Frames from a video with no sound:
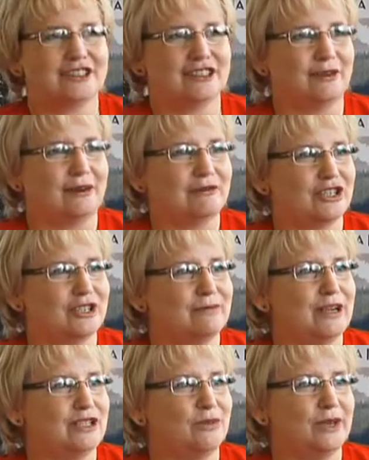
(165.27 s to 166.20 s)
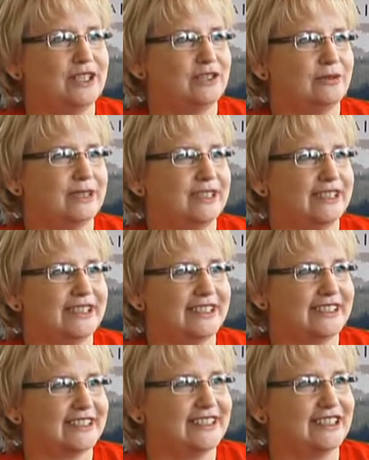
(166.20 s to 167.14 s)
So I'm sure by 2026,